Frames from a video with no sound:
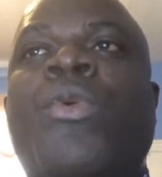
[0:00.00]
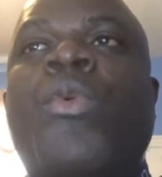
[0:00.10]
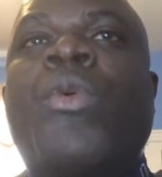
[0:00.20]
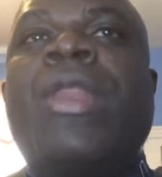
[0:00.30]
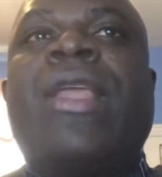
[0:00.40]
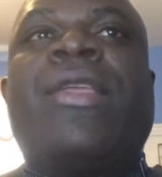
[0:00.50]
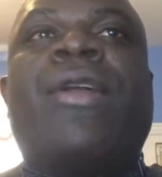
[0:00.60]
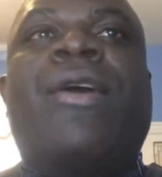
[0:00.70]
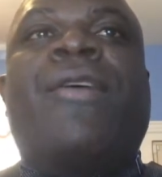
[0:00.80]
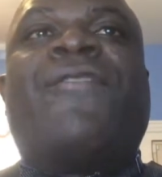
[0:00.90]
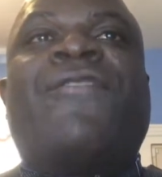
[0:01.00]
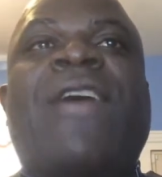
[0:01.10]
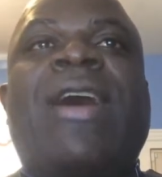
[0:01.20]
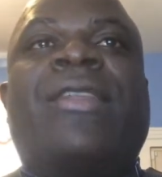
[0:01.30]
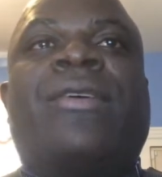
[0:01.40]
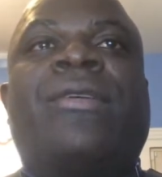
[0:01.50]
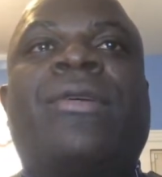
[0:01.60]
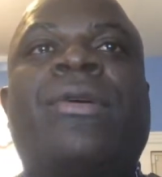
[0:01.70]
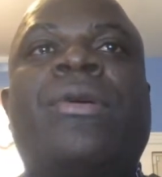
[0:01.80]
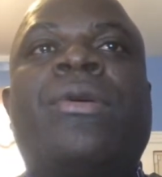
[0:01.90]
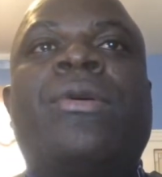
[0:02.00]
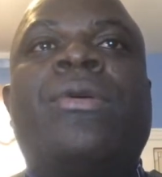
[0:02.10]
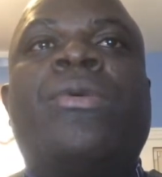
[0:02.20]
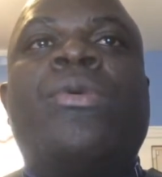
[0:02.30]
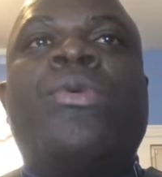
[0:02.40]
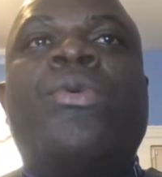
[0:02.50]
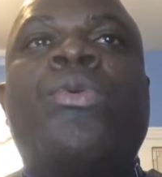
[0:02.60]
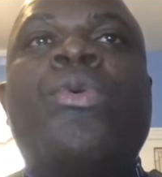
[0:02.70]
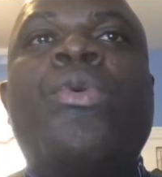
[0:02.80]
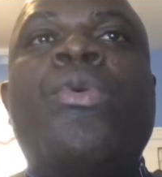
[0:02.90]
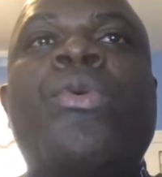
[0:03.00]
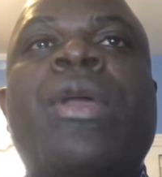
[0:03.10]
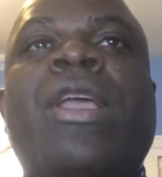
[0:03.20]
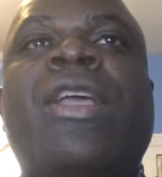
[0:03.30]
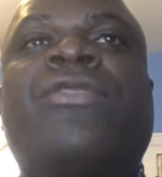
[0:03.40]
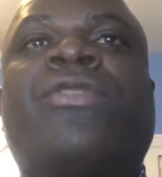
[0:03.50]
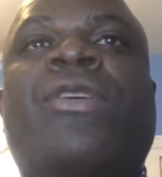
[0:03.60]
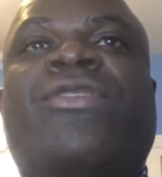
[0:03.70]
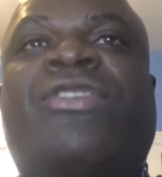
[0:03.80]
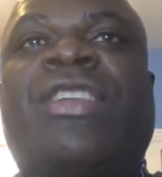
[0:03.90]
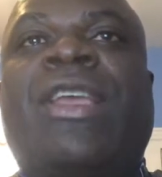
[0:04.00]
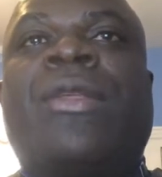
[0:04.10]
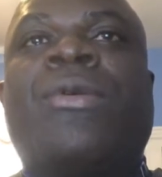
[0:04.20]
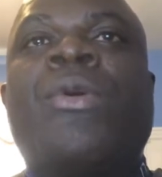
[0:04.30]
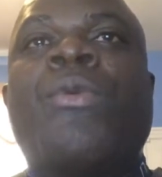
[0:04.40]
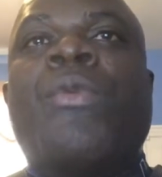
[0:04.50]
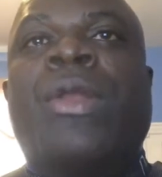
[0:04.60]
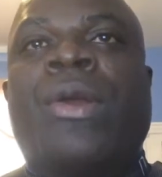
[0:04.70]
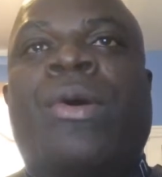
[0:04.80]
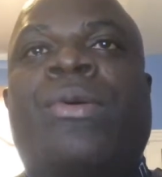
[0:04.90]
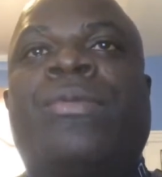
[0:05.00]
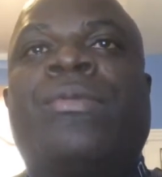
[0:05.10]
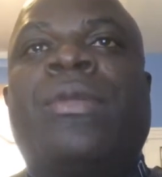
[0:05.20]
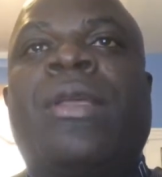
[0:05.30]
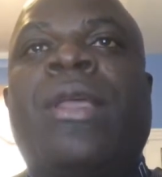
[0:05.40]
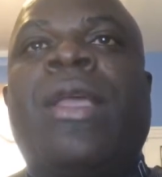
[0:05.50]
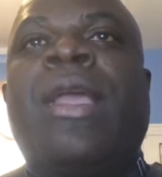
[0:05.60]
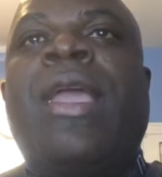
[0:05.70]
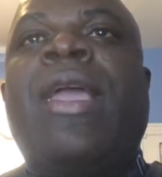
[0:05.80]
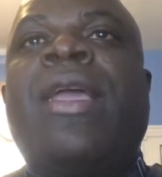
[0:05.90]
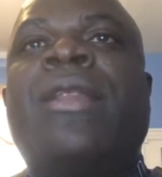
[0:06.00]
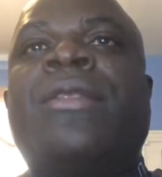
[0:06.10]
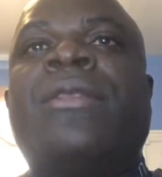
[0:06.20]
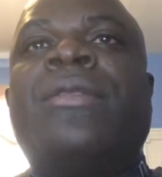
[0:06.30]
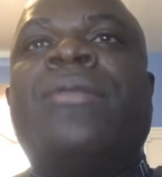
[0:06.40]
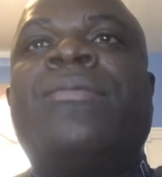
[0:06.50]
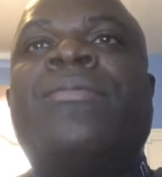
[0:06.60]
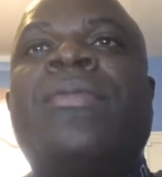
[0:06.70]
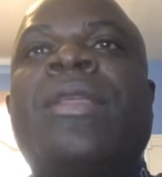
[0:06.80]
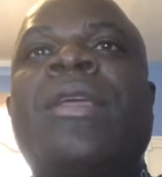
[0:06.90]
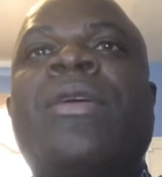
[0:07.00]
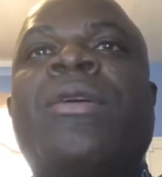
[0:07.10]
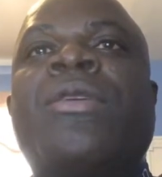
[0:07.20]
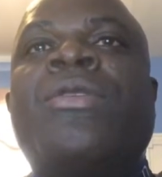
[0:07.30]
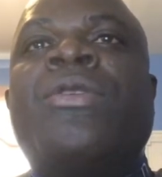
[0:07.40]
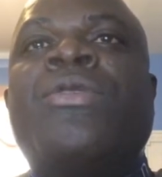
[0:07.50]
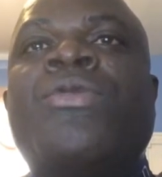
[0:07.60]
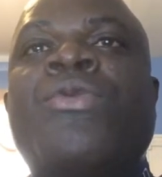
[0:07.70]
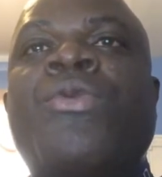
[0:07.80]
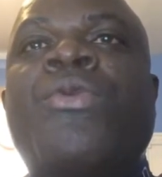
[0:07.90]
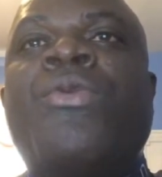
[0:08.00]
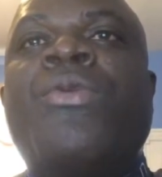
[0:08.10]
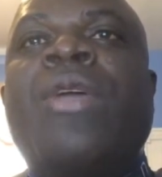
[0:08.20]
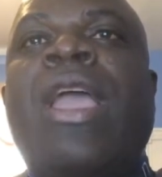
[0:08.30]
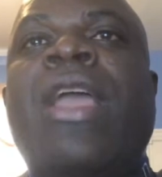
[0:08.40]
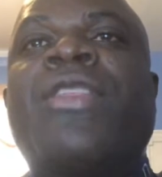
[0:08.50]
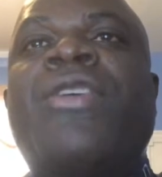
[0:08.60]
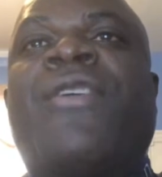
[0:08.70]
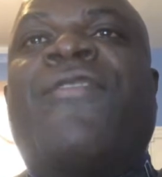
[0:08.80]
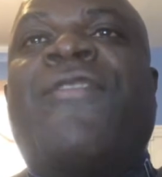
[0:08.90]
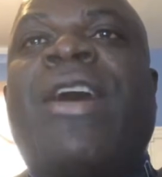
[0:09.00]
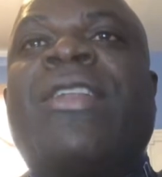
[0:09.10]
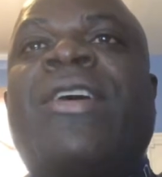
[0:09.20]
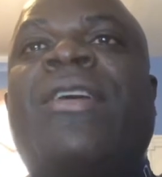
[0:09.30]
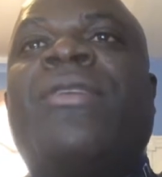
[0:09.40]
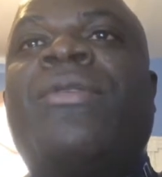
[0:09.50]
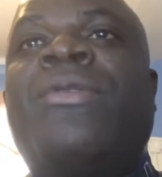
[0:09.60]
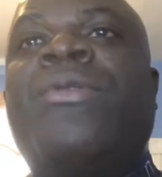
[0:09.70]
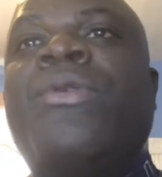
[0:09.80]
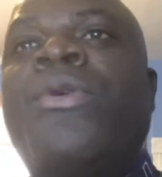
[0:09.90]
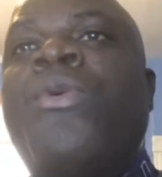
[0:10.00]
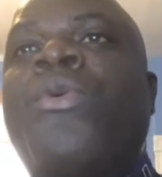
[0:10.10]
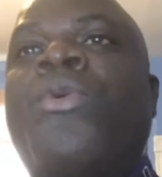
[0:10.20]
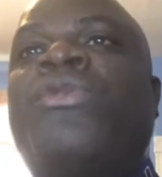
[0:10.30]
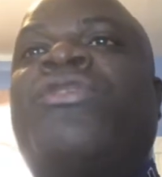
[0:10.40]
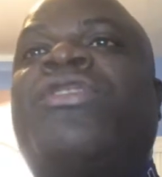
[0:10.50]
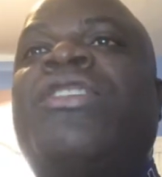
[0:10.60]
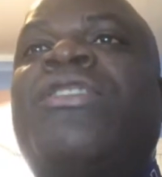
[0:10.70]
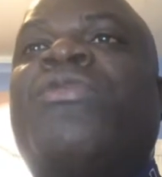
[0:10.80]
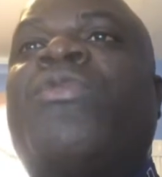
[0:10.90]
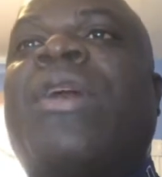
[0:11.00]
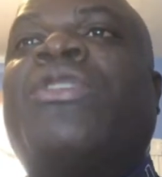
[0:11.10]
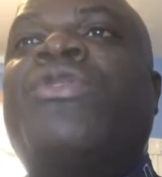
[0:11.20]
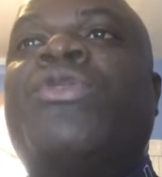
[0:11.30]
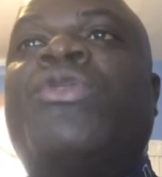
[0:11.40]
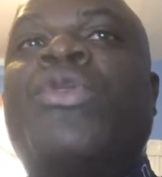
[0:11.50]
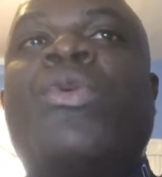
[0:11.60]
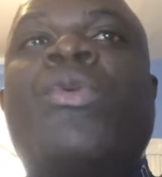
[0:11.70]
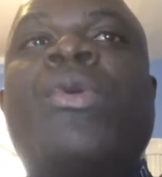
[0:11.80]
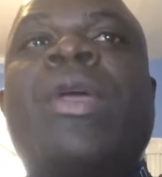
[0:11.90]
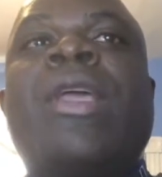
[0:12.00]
Only your Father, who is unseen, will know. And you and your Father, who sees what you do